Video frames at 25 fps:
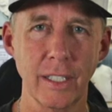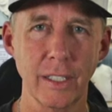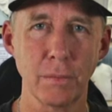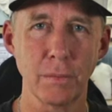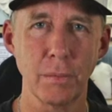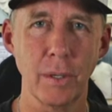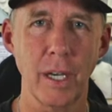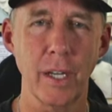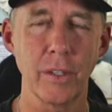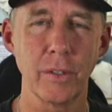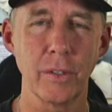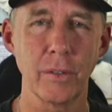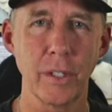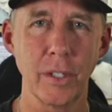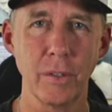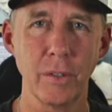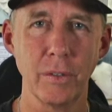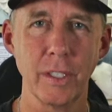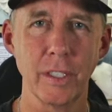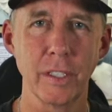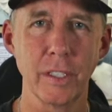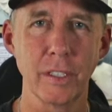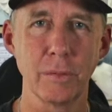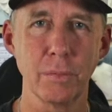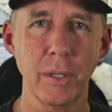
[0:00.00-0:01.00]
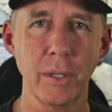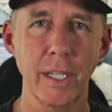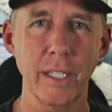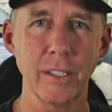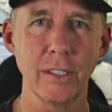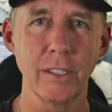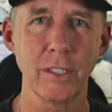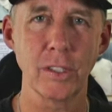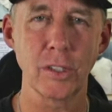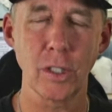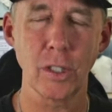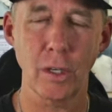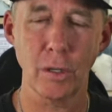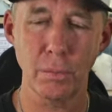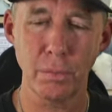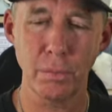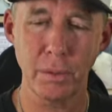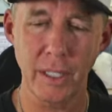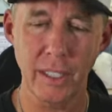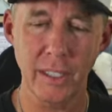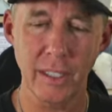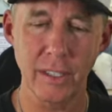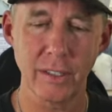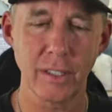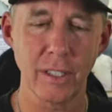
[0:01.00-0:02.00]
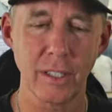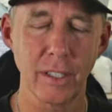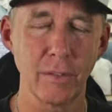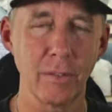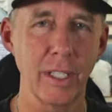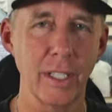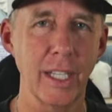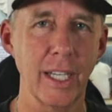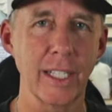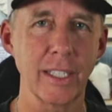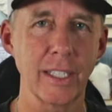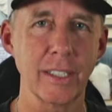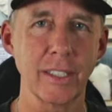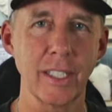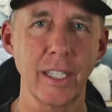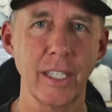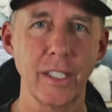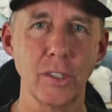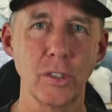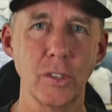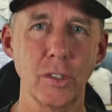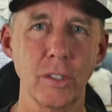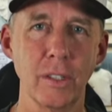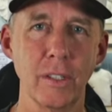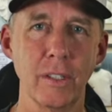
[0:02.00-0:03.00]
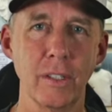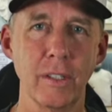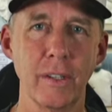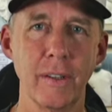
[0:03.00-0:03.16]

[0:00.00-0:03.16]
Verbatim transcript: bothering you in this space. It's all peace and relaxation.